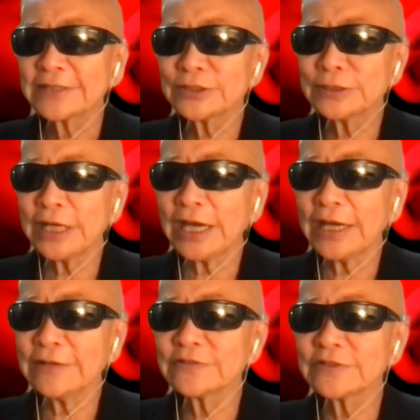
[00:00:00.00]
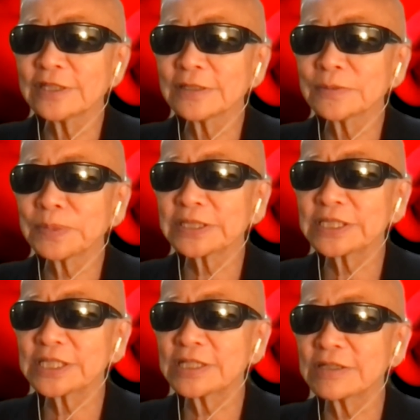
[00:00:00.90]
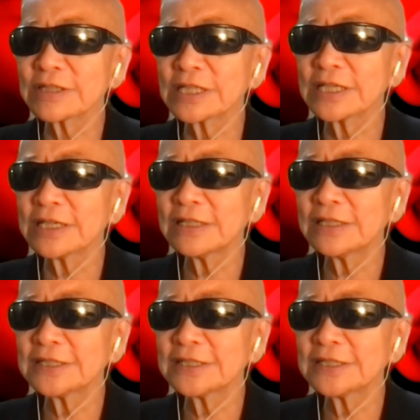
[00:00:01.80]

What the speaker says: don't have a particularly